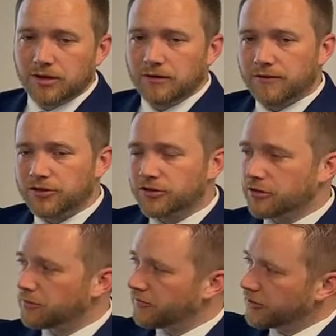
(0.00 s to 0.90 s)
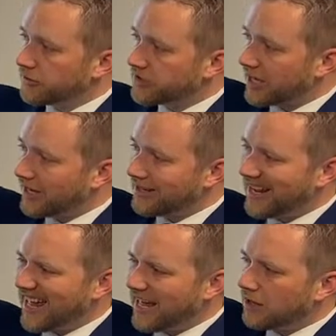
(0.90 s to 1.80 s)
First group of you is saying,
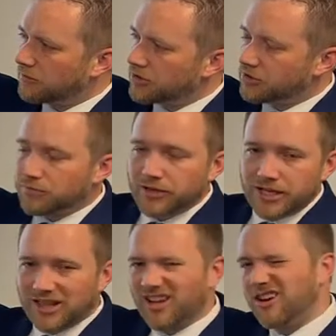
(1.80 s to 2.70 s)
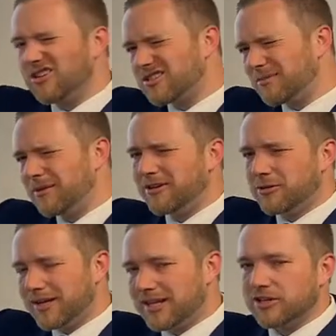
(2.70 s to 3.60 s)
yeah, numbers are pretty close, maybe
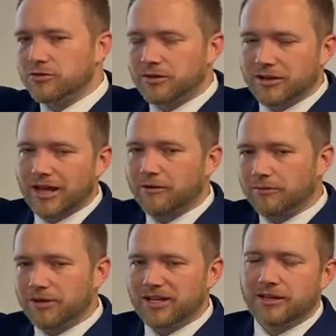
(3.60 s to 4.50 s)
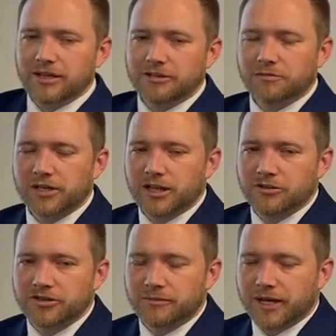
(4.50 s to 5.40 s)
tweak this one or that one, but it's pretty
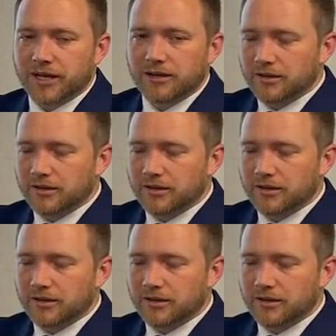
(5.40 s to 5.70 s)
close to me.